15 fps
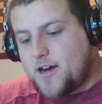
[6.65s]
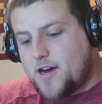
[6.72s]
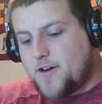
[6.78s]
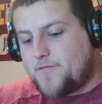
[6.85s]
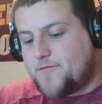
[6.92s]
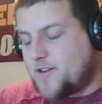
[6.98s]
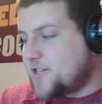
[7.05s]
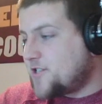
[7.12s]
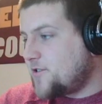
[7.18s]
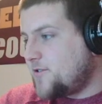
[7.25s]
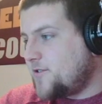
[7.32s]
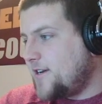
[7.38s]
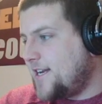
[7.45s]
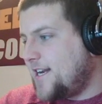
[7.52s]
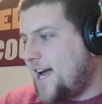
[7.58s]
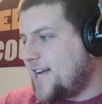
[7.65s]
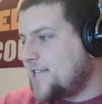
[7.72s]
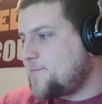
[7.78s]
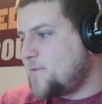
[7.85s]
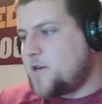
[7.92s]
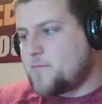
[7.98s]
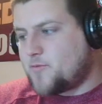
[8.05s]
Official, it has
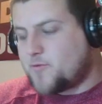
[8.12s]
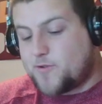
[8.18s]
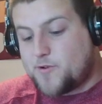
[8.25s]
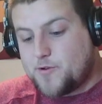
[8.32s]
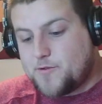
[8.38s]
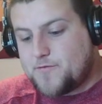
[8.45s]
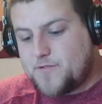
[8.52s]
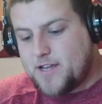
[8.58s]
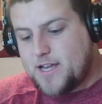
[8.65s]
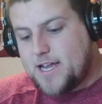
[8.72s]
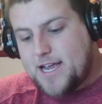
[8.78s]
been approved.